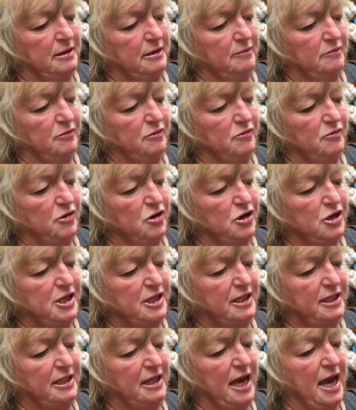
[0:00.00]
I'm going to
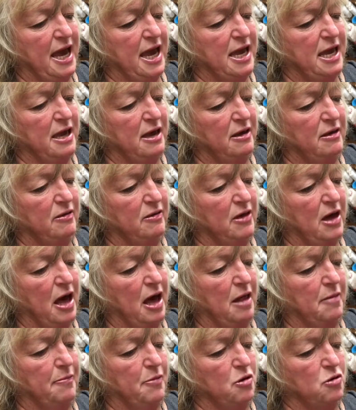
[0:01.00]
say that I'll
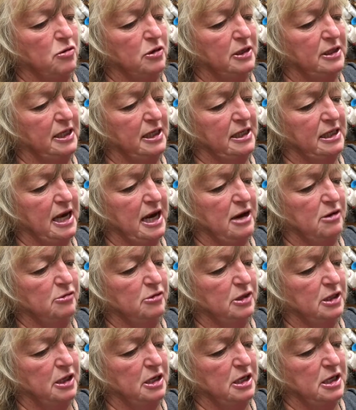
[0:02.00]
box it out